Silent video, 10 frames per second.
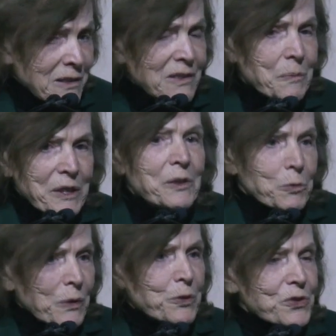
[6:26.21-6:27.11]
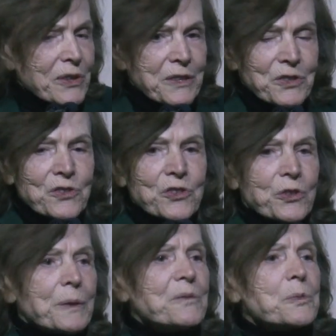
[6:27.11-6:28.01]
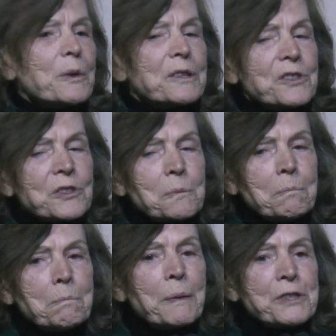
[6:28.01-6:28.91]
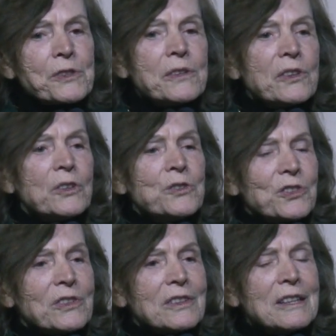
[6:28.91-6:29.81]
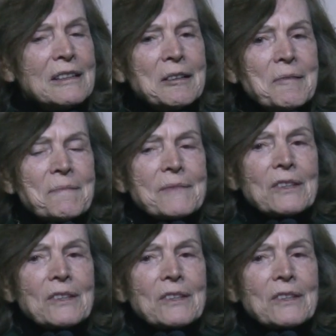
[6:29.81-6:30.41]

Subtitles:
on the land, I mean the rivers, lakes, and streams, but especially the ocean.